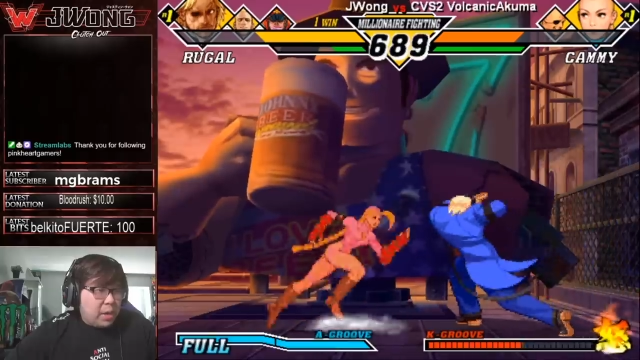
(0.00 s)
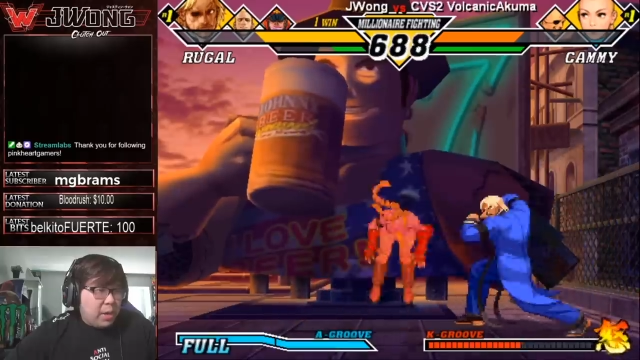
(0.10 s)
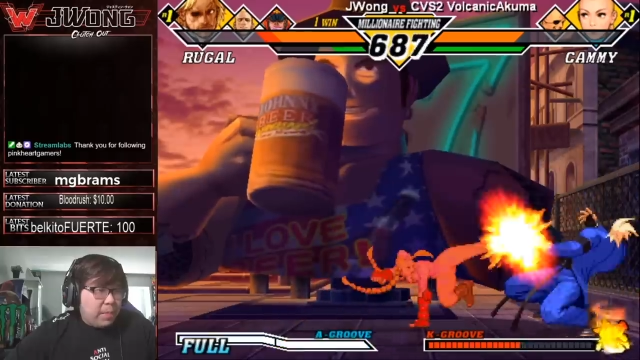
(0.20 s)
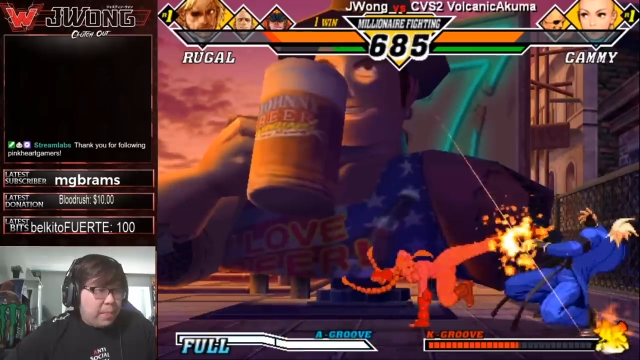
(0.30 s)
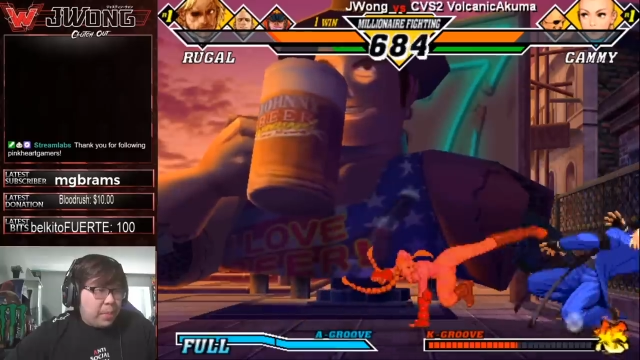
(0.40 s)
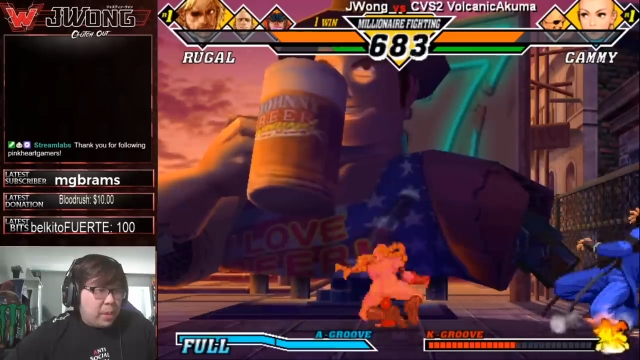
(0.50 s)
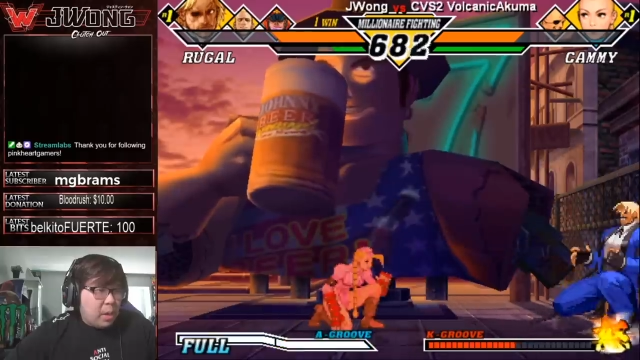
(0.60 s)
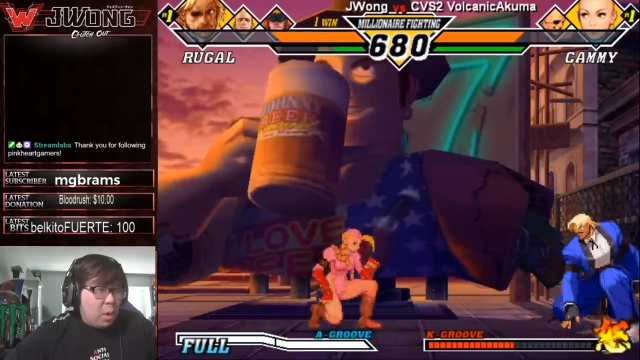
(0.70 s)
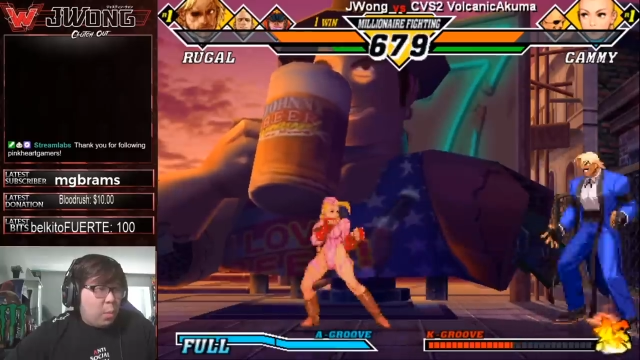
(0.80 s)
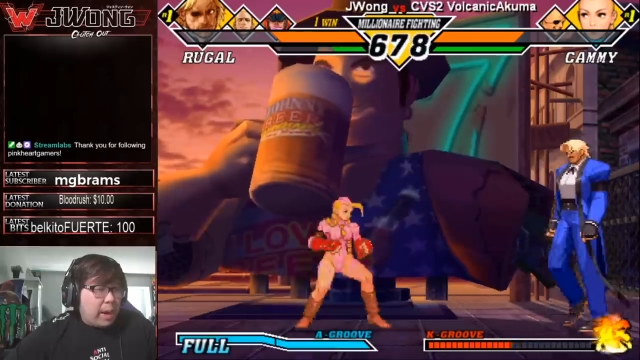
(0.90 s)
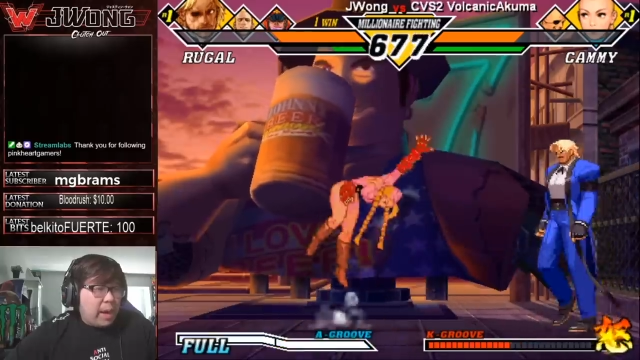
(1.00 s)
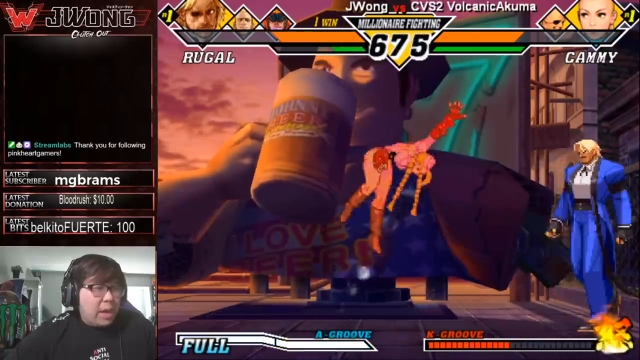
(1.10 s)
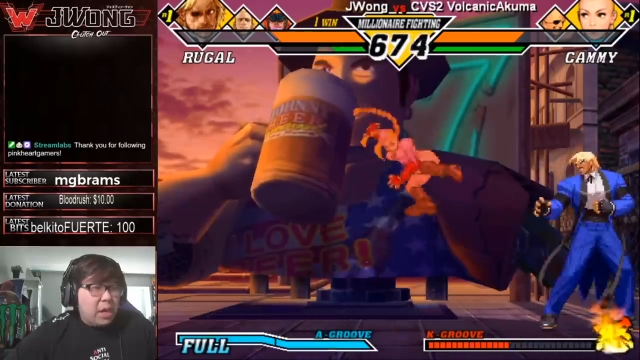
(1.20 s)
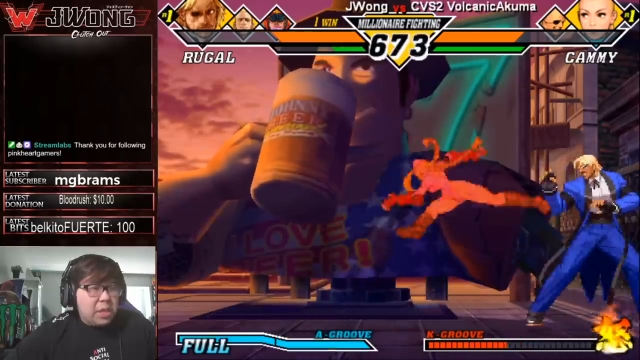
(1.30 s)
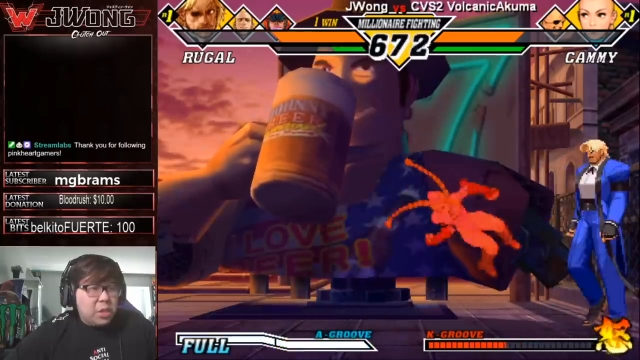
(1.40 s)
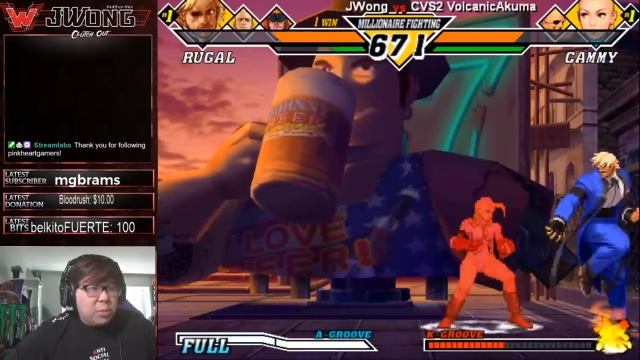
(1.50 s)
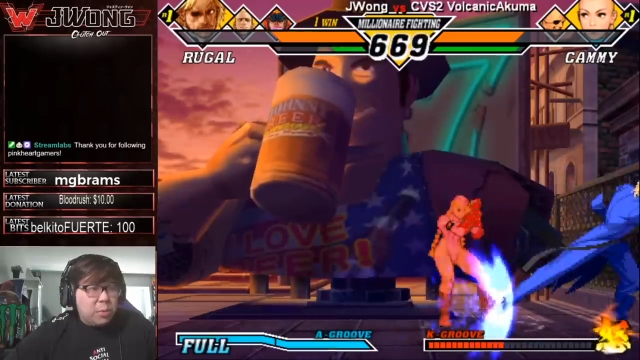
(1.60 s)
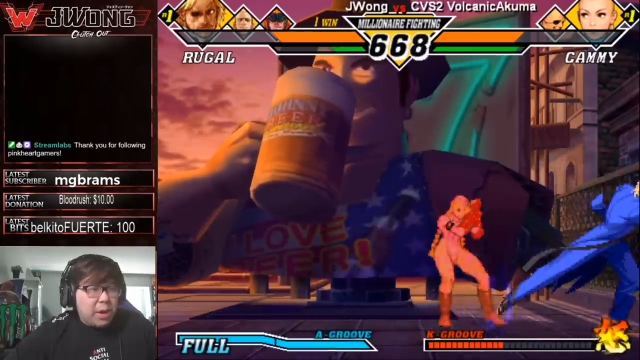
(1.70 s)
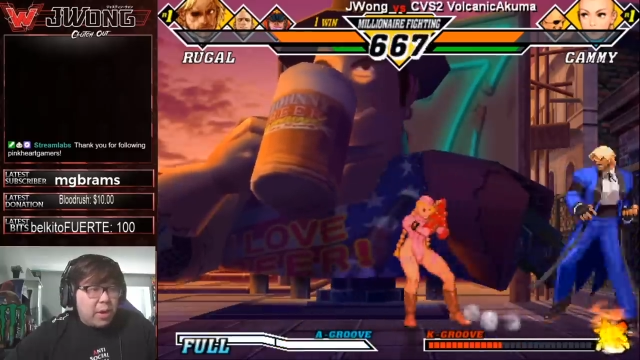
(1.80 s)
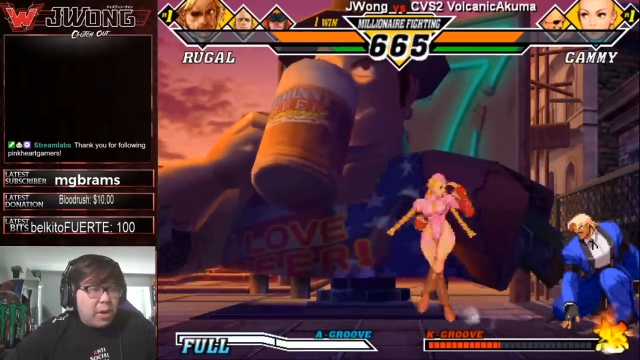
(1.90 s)
Yep. Oh my god, he could have done super
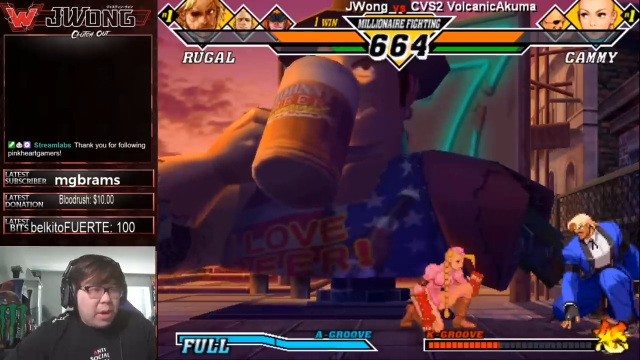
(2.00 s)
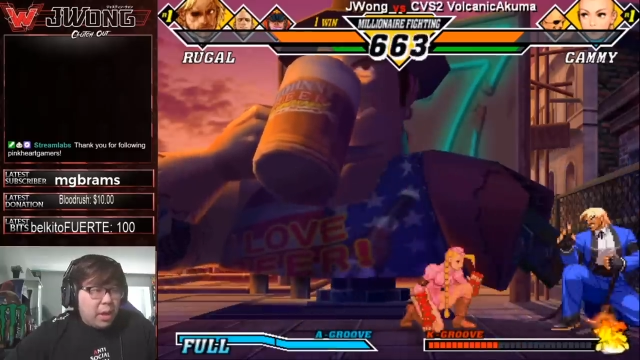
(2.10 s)
there.